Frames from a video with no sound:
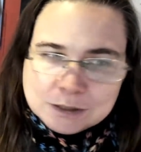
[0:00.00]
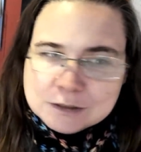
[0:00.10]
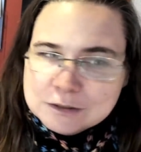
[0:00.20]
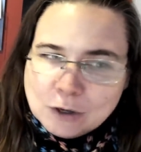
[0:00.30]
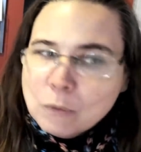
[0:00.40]

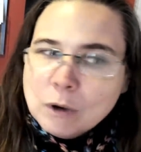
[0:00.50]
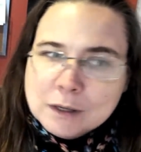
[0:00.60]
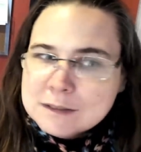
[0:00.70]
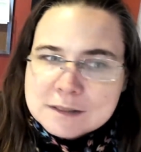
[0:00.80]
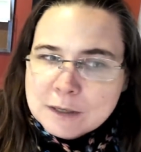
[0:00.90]
don't want
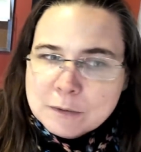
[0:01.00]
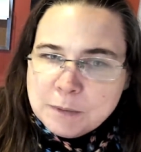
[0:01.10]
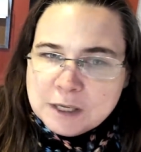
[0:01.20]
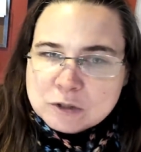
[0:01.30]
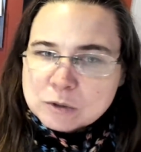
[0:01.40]
to stay with
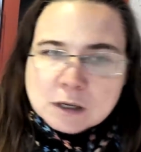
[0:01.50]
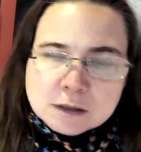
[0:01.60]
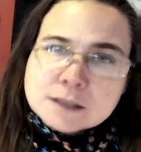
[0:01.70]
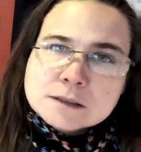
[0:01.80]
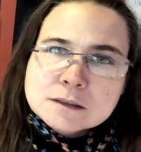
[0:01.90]

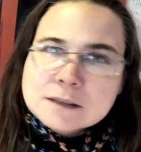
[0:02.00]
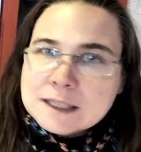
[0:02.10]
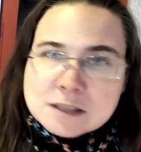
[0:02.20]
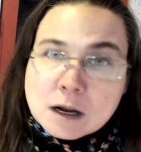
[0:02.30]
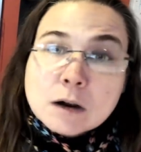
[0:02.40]
Patreon,
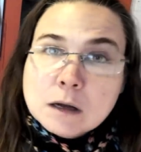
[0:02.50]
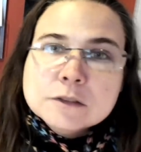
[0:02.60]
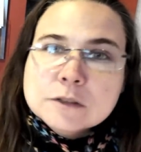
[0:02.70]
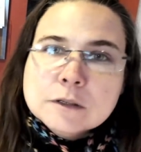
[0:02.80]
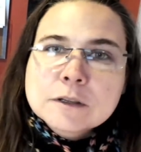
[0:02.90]
that's our
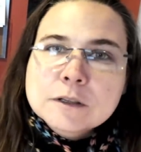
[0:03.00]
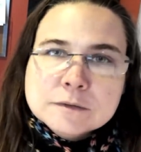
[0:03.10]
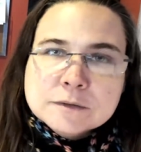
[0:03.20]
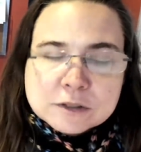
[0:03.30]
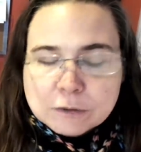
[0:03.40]

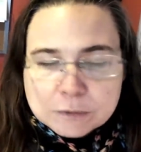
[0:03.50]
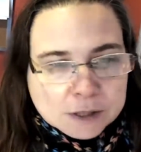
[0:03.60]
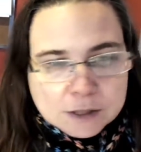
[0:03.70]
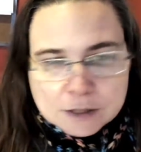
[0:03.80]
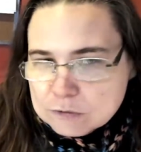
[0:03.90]
alternative. So,
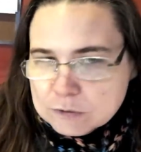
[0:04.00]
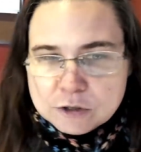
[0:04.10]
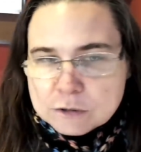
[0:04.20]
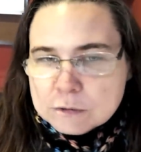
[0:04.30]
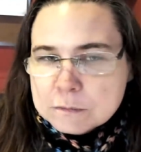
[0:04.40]
switch
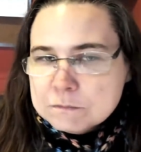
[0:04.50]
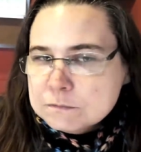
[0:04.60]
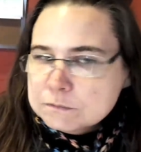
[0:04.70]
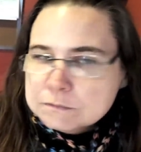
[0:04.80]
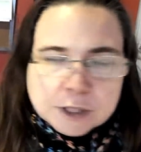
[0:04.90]
your
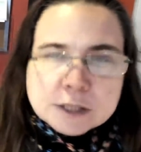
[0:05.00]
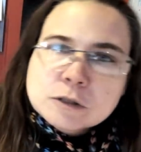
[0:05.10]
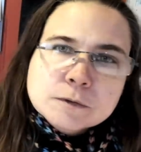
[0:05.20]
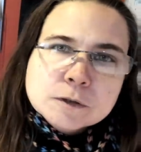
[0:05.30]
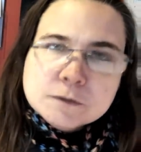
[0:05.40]
pledge
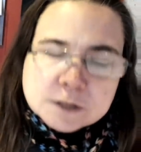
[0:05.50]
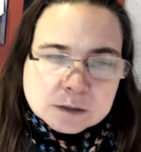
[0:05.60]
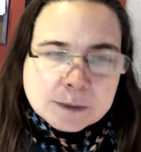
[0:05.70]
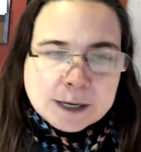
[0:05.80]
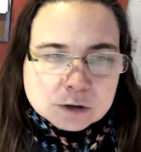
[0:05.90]
over to
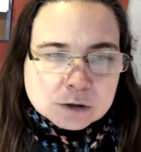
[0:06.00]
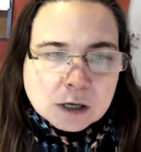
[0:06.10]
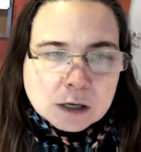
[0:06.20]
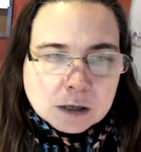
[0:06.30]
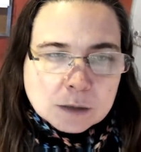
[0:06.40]

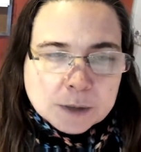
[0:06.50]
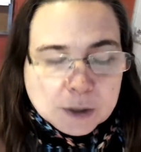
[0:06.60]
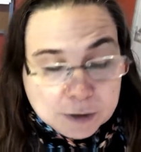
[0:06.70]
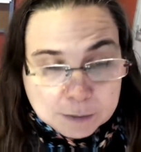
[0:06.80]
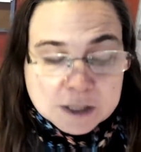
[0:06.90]
feedthebadger.com.
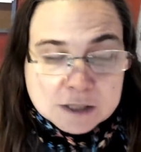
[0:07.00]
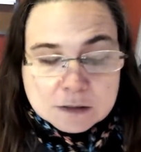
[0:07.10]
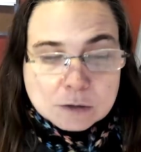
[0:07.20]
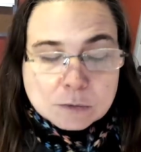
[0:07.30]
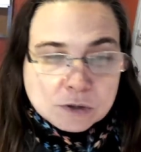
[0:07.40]
Anyway, let me
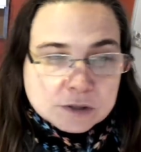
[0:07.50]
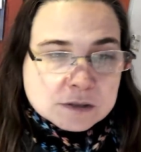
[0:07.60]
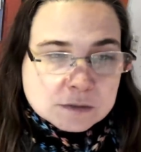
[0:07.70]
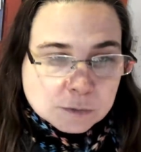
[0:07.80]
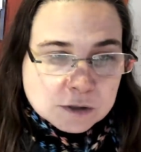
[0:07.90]
continue with
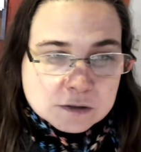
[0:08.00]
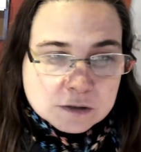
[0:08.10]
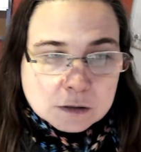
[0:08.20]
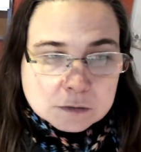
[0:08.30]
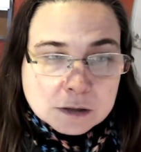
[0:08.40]
this
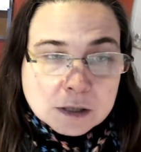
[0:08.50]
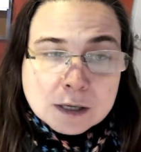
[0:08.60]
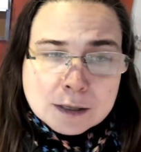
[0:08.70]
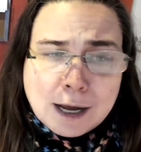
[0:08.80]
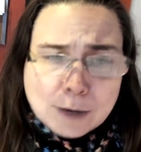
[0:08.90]
article.
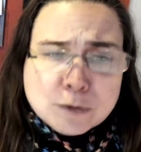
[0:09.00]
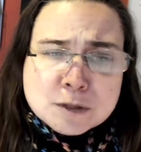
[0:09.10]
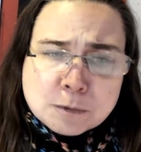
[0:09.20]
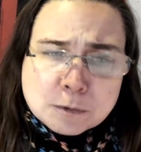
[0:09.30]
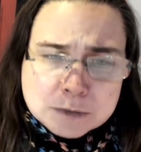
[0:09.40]
I was
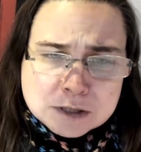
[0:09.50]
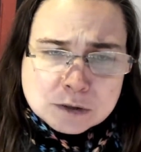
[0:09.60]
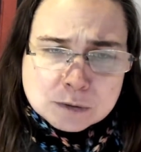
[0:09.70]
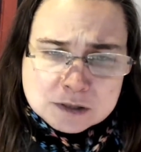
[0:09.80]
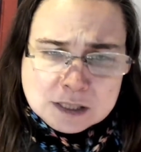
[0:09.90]
a
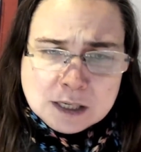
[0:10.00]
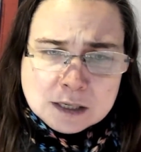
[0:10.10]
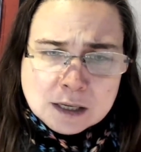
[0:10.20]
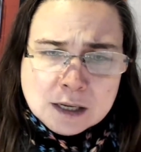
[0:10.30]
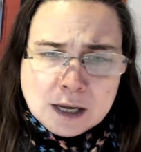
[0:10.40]
promiscuous
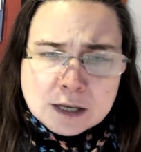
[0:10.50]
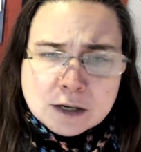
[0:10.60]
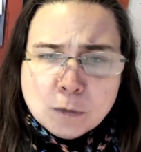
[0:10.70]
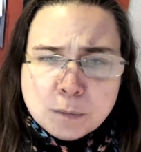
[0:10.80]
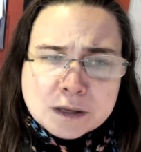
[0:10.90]
teen, an
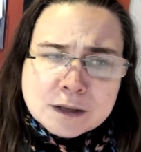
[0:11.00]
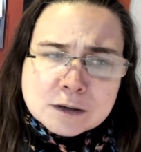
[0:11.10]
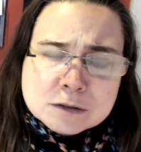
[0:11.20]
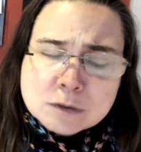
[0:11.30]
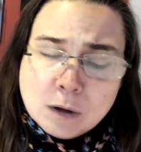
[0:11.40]
open
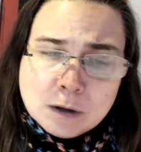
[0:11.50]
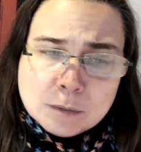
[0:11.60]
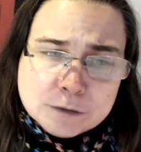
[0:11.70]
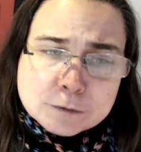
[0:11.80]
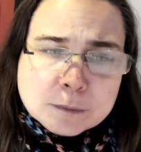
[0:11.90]
letter to all
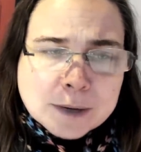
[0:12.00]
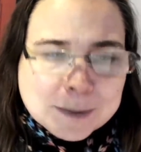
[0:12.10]
men from my